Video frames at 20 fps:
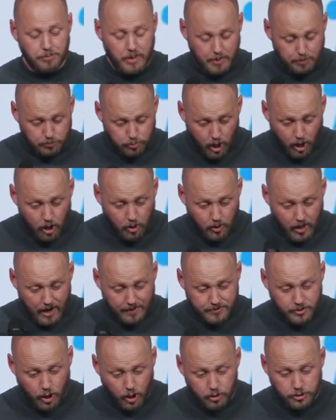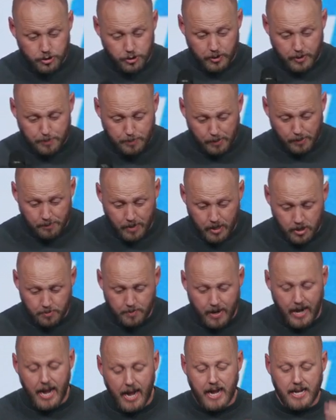"Bro, I've told you, he put mud on
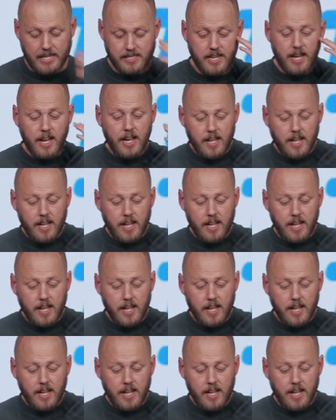my eyes."